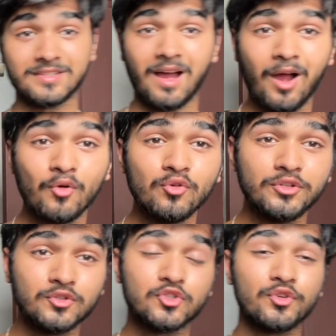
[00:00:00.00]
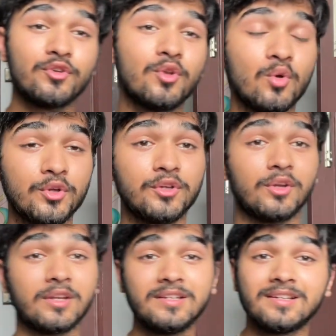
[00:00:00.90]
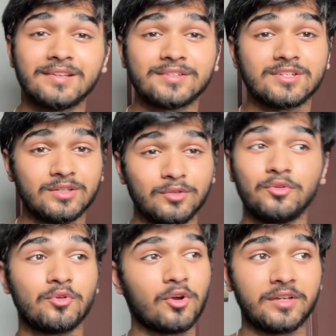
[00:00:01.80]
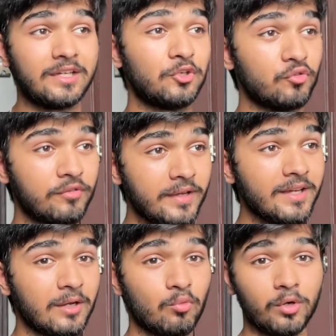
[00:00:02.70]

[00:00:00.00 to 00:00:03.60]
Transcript: how you should know your real age and you do not need to fake it.